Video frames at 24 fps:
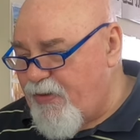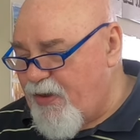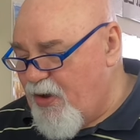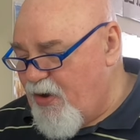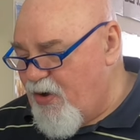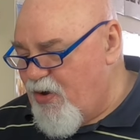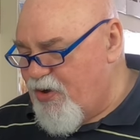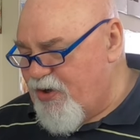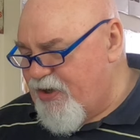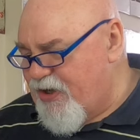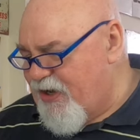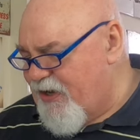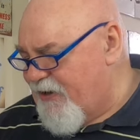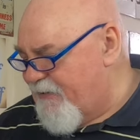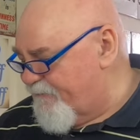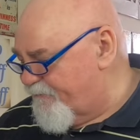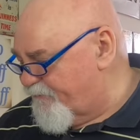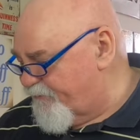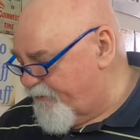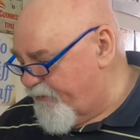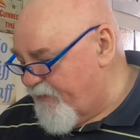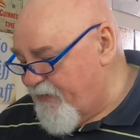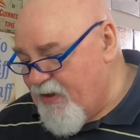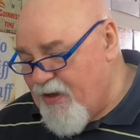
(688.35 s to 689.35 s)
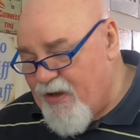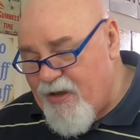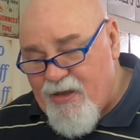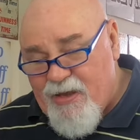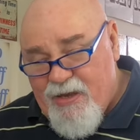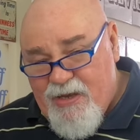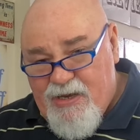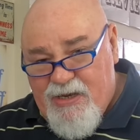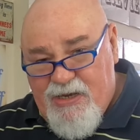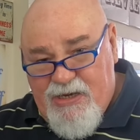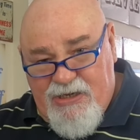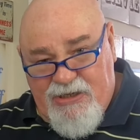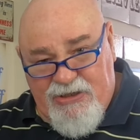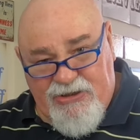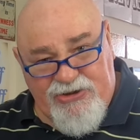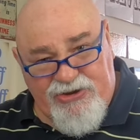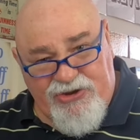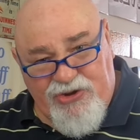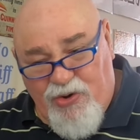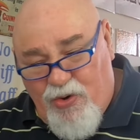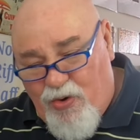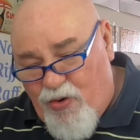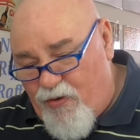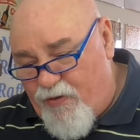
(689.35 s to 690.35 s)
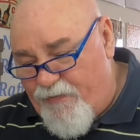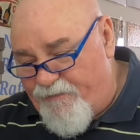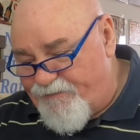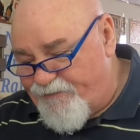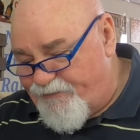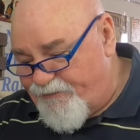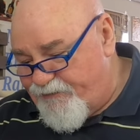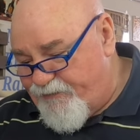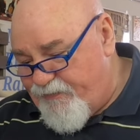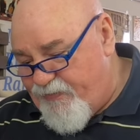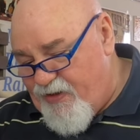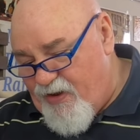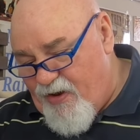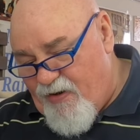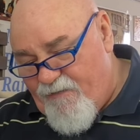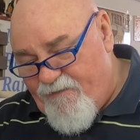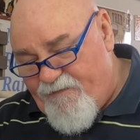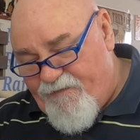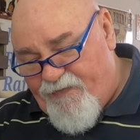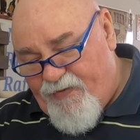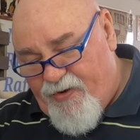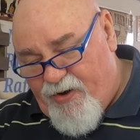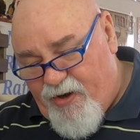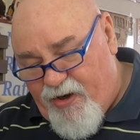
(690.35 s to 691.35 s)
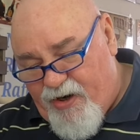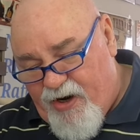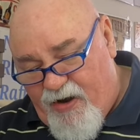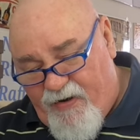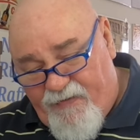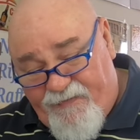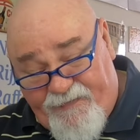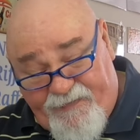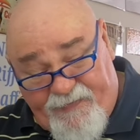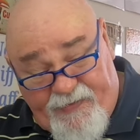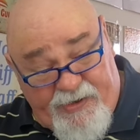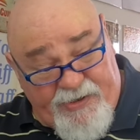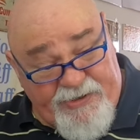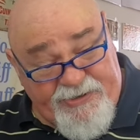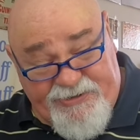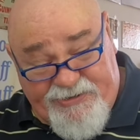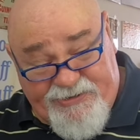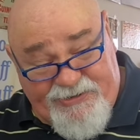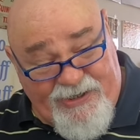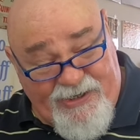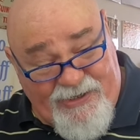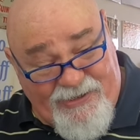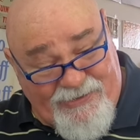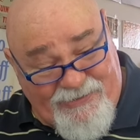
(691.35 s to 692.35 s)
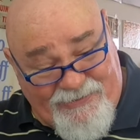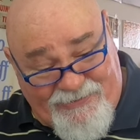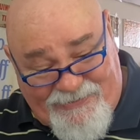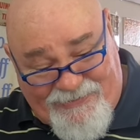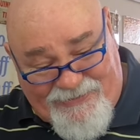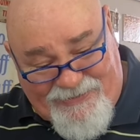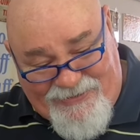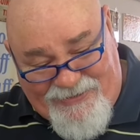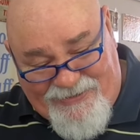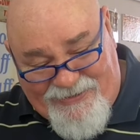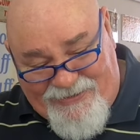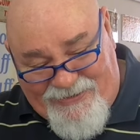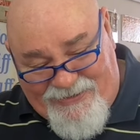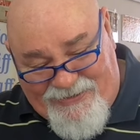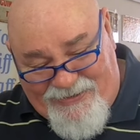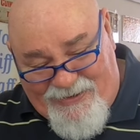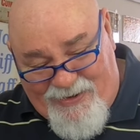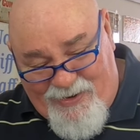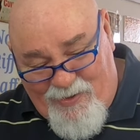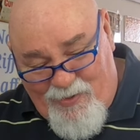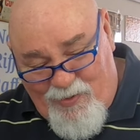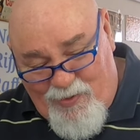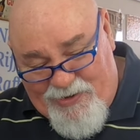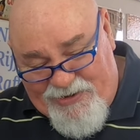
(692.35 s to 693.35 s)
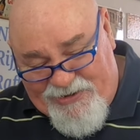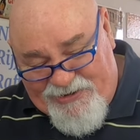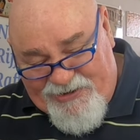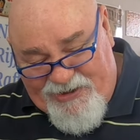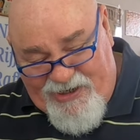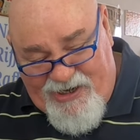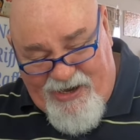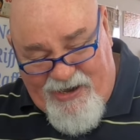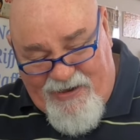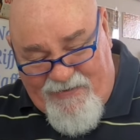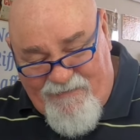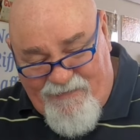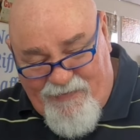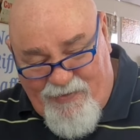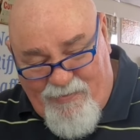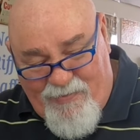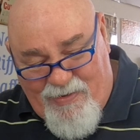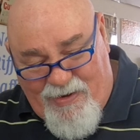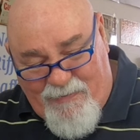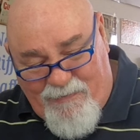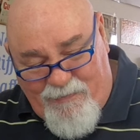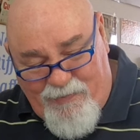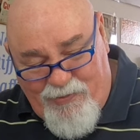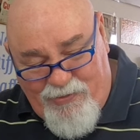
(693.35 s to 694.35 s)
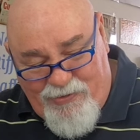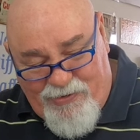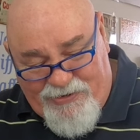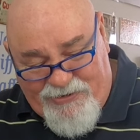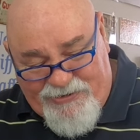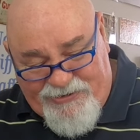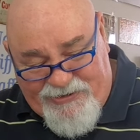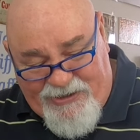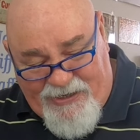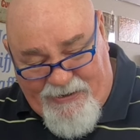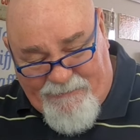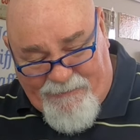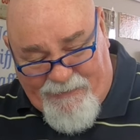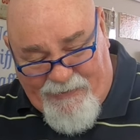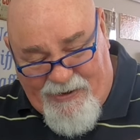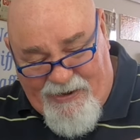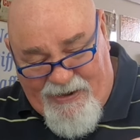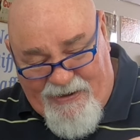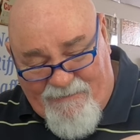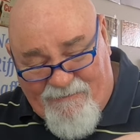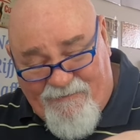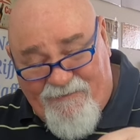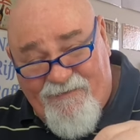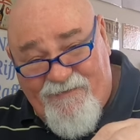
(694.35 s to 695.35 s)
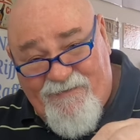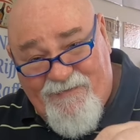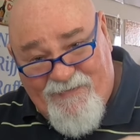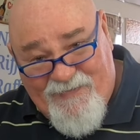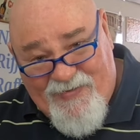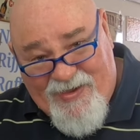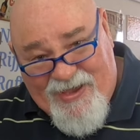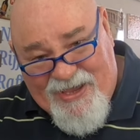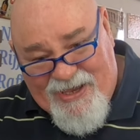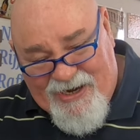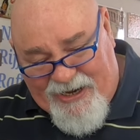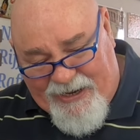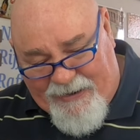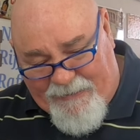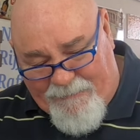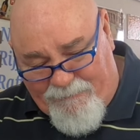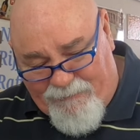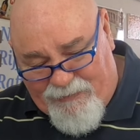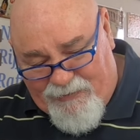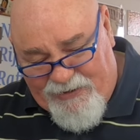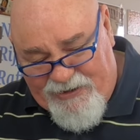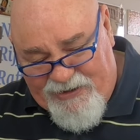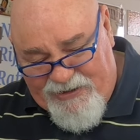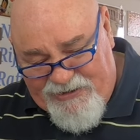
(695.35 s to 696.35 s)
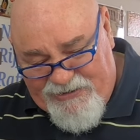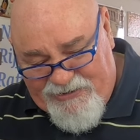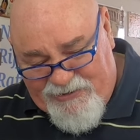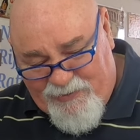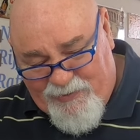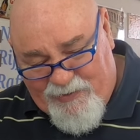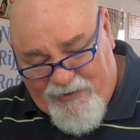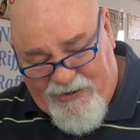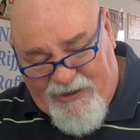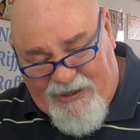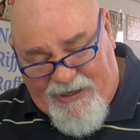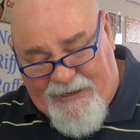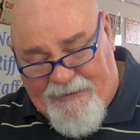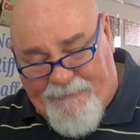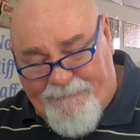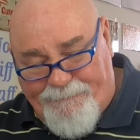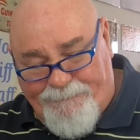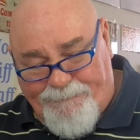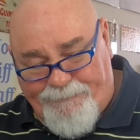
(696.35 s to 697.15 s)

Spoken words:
Oh yeah. So, for a first whisky from my pour and sip, I am very pleased with that.